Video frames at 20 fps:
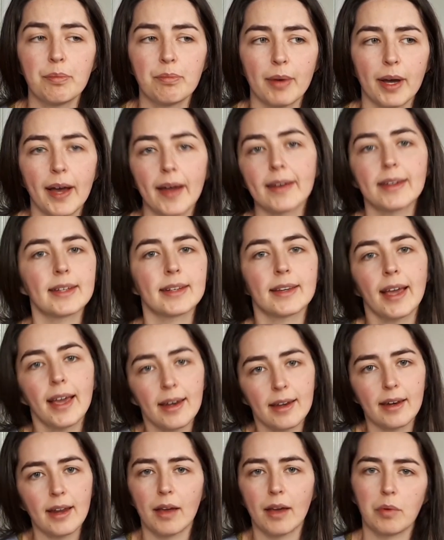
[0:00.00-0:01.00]
But
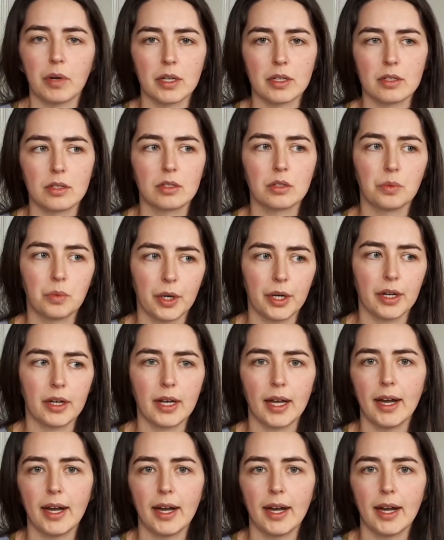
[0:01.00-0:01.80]
again, I went to work.